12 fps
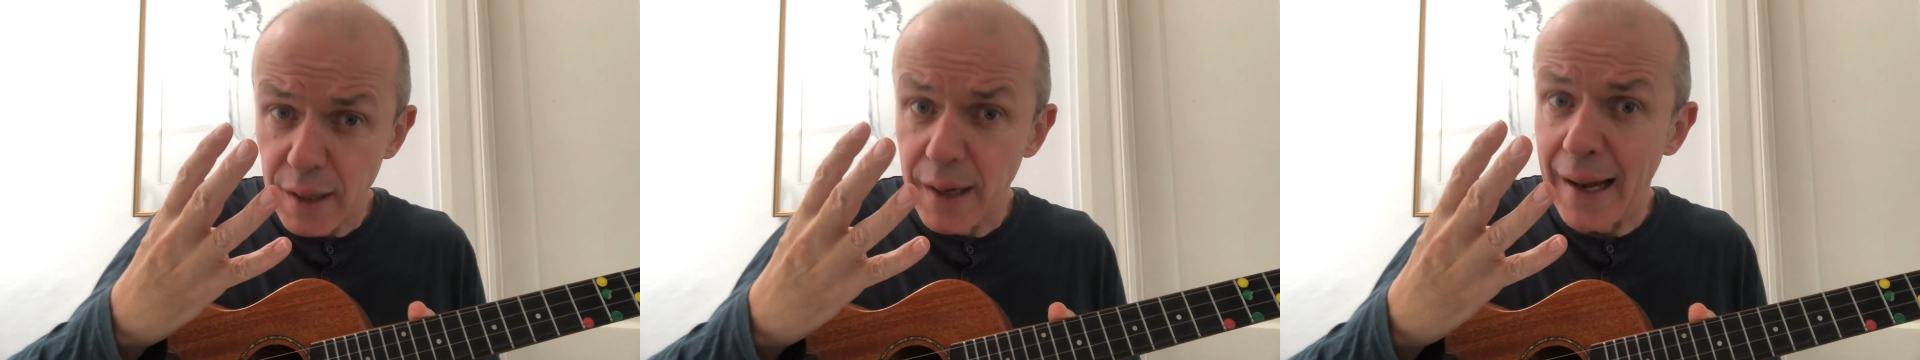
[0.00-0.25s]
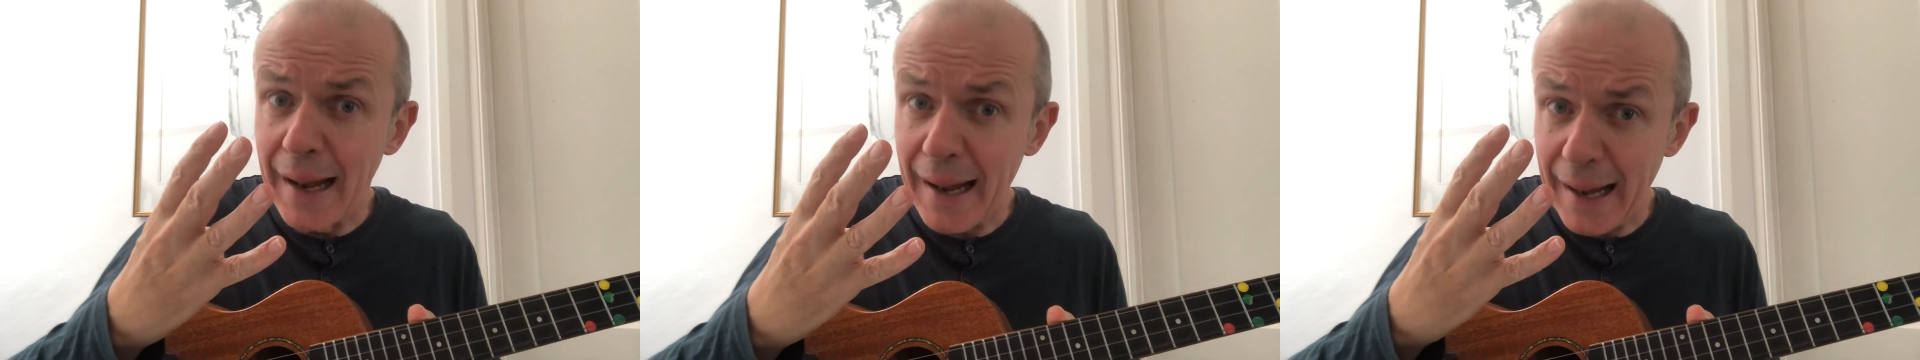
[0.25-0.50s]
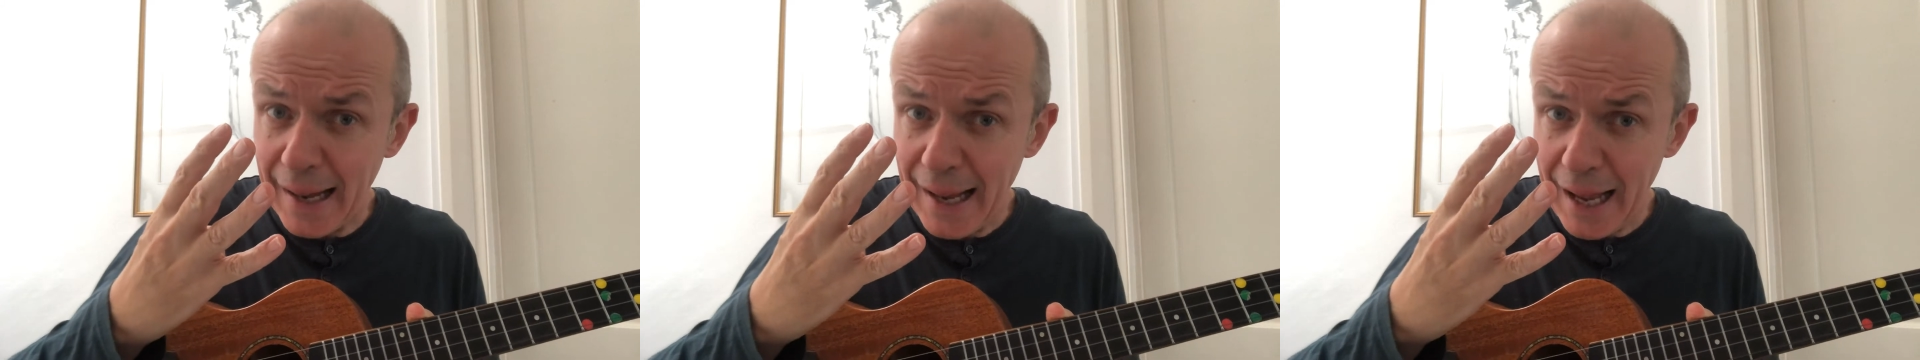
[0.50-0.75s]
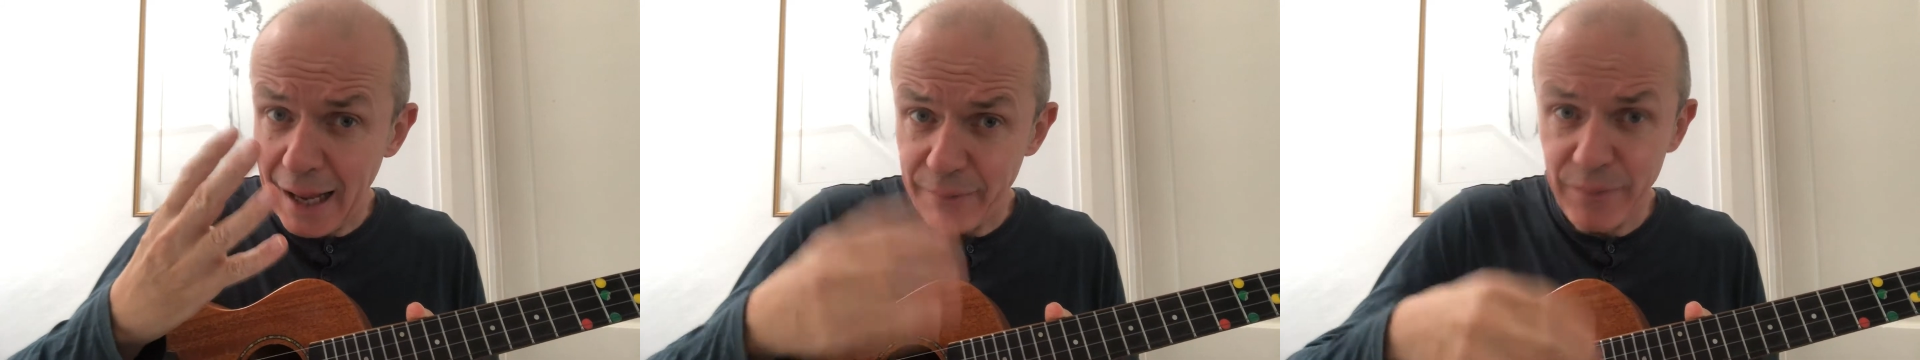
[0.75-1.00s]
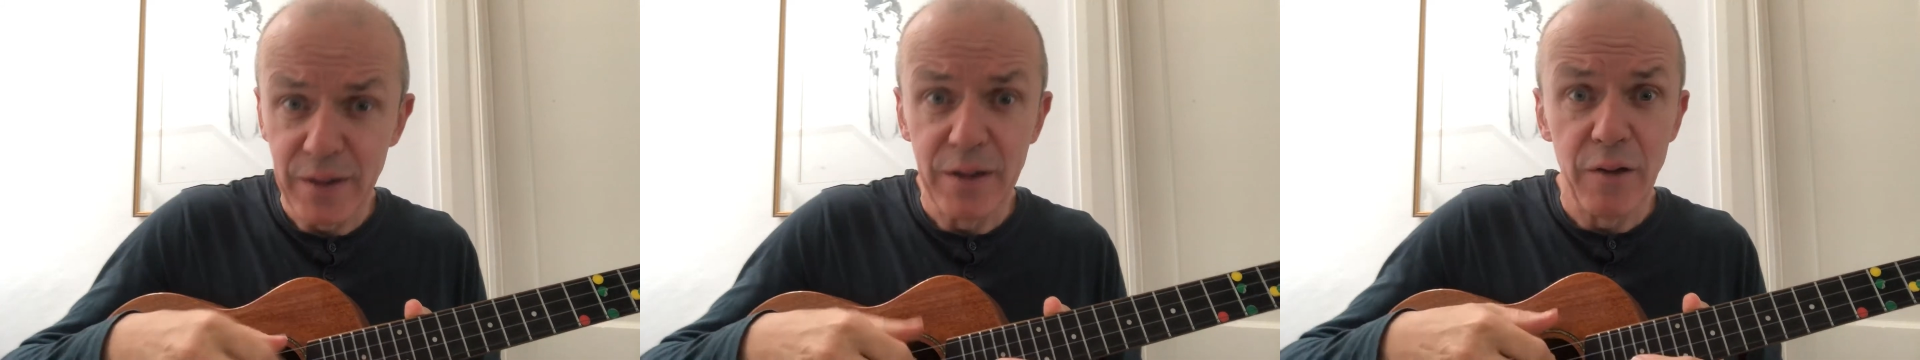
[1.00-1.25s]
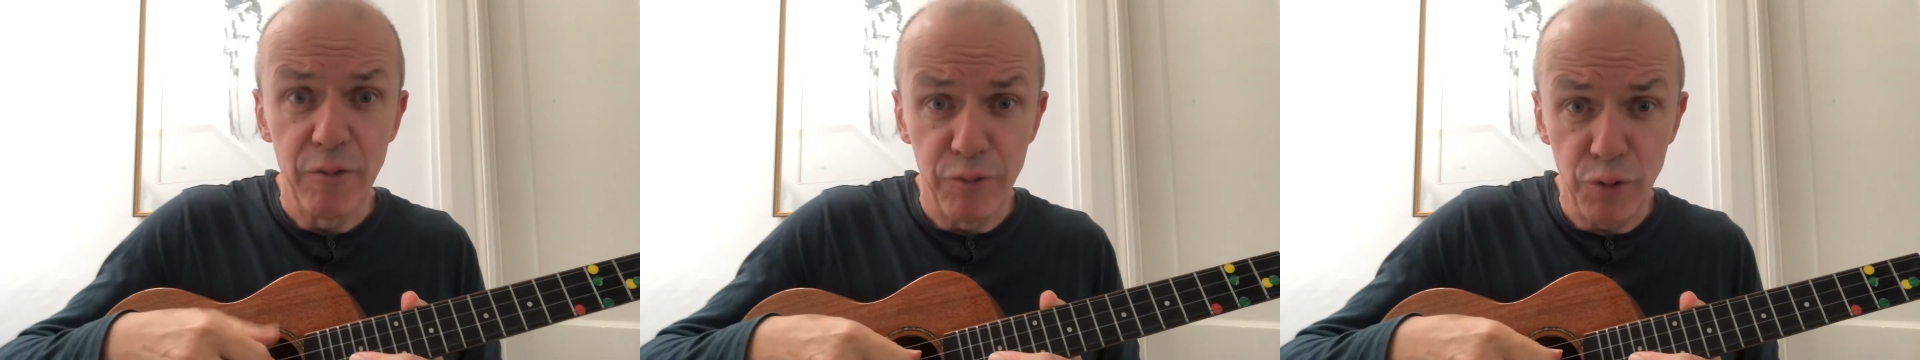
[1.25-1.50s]
Ha-ha!
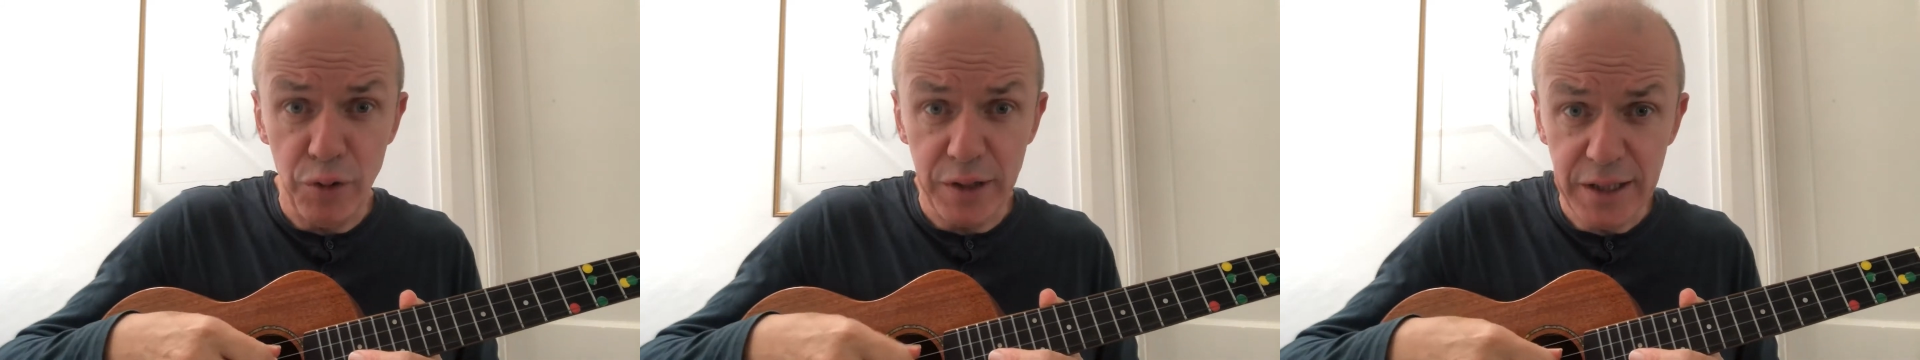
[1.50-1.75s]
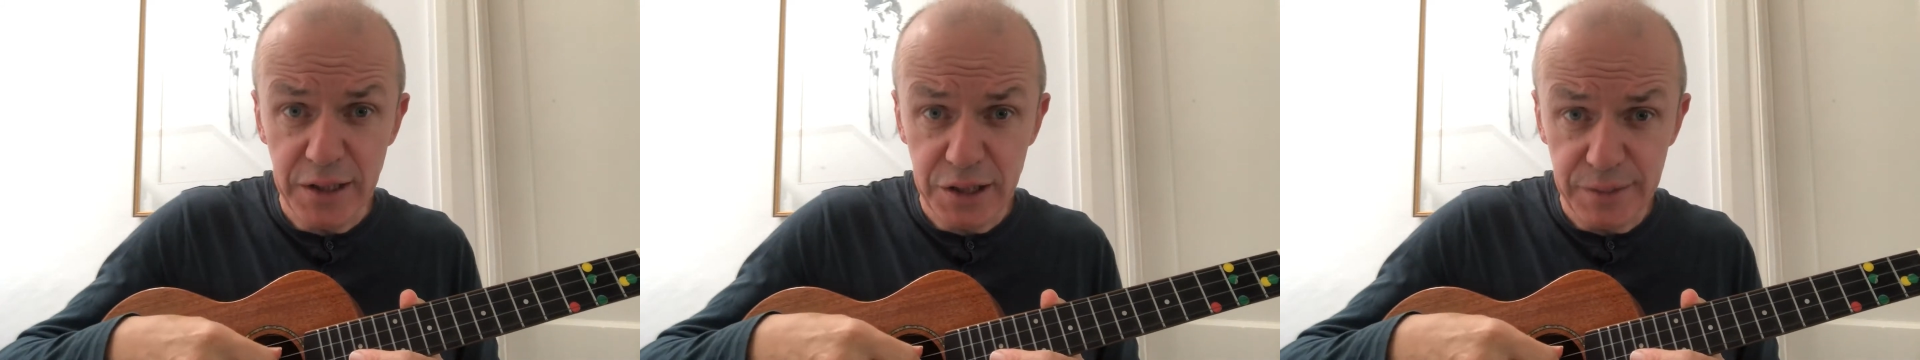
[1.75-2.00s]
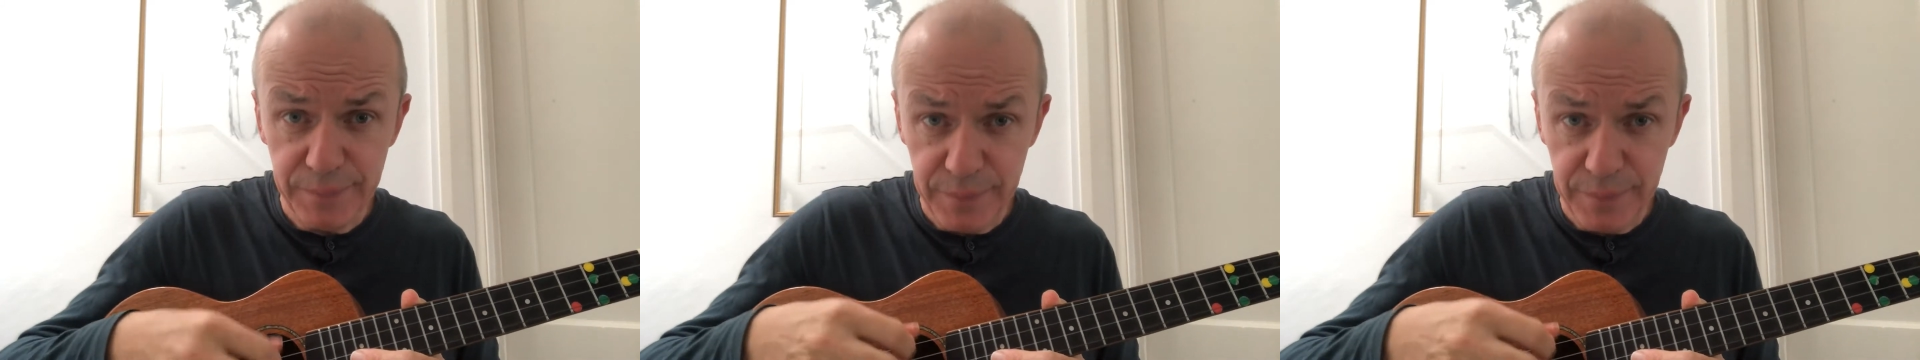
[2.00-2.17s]
4 each,